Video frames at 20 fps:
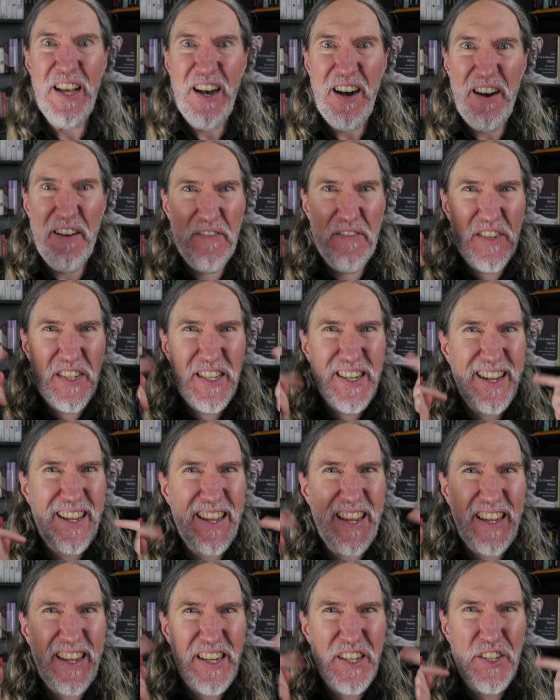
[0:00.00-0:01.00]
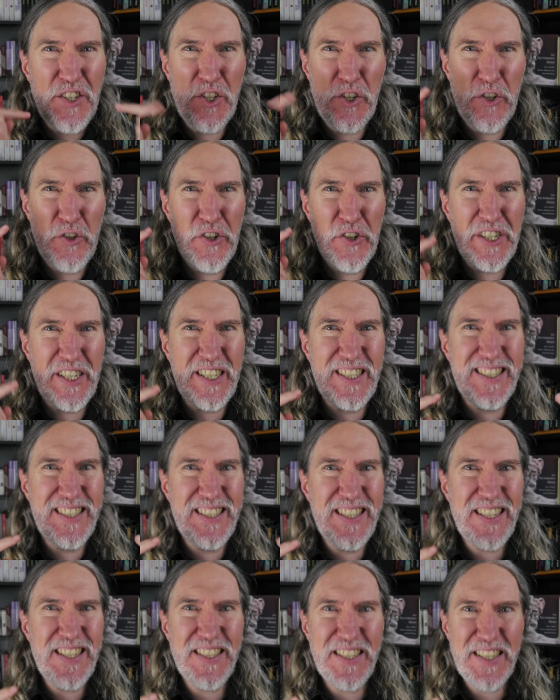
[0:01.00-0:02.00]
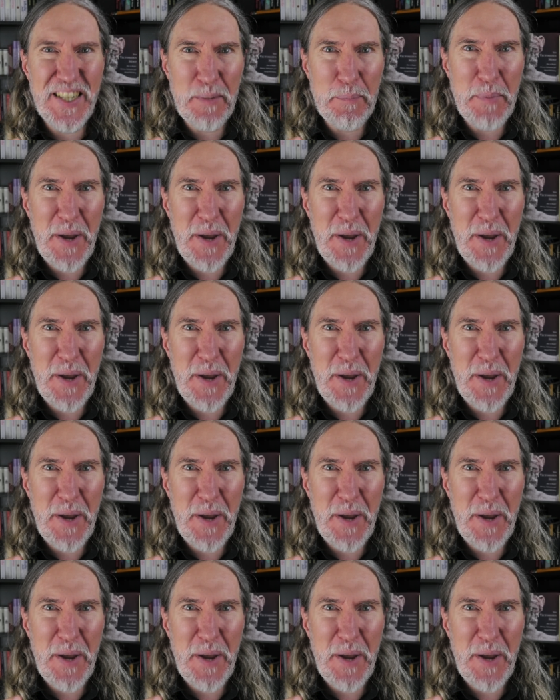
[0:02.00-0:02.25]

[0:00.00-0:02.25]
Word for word: of digging into your existing